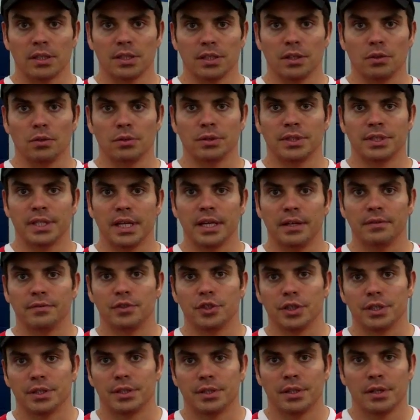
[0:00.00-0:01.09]
So instead of
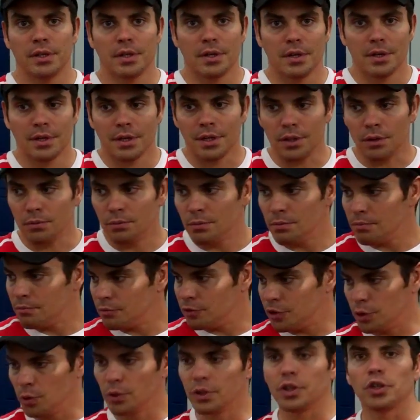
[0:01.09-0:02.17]
just, you know,
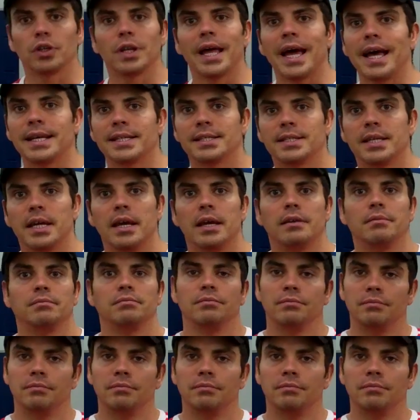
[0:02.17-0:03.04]
doing your last set,